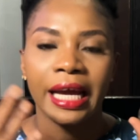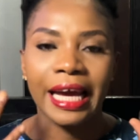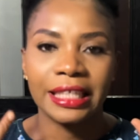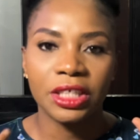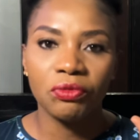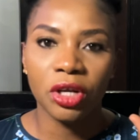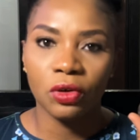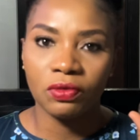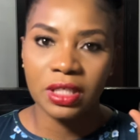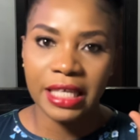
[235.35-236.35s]
getting rid
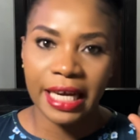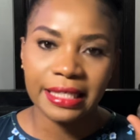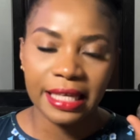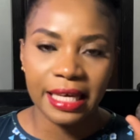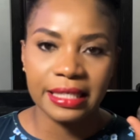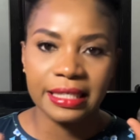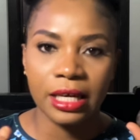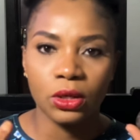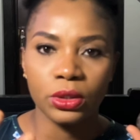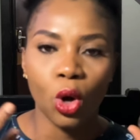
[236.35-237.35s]
of the dead skin
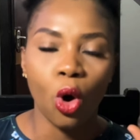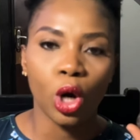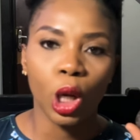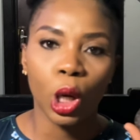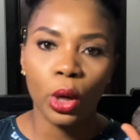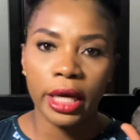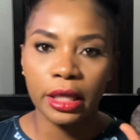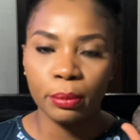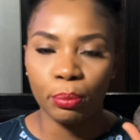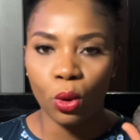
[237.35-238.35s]
cells,
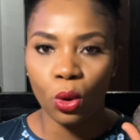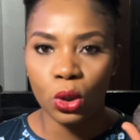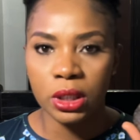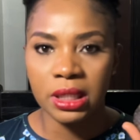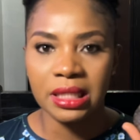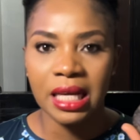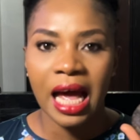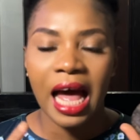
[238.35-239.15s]
unclogging the pores,